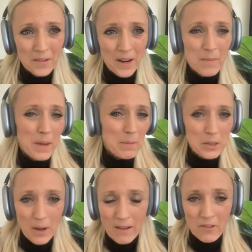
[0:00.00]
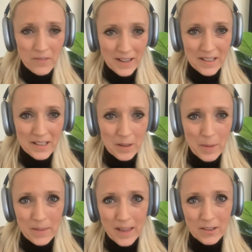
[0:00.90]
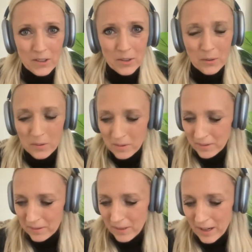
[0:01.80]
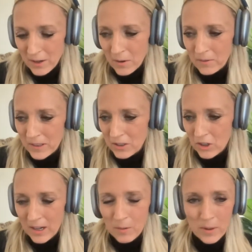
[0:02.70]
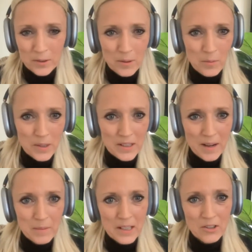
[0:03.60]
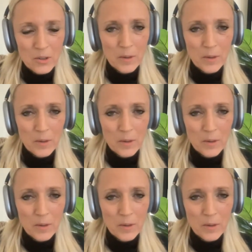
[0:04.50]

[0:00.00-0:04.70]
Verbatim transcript: right? Maybe you have a fantasy about that too. I know a physician I worked with one time said she